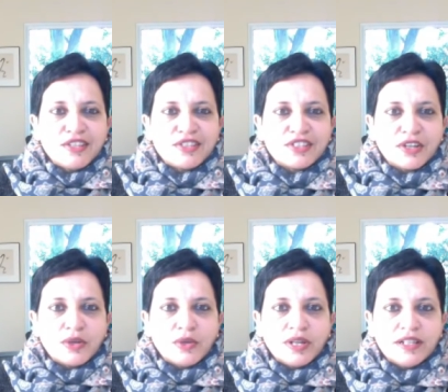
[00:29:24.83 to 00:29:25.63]

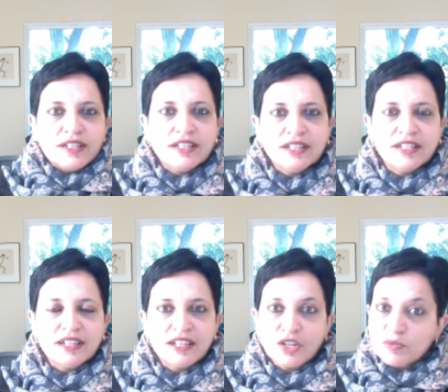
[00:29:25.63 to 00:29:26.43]
So
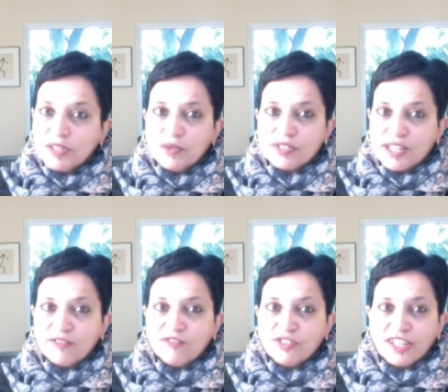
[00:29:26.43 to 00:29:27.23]
I hope that was
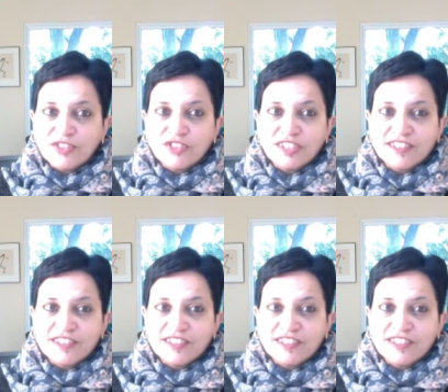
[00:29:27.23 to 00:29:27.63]
helpful, actually.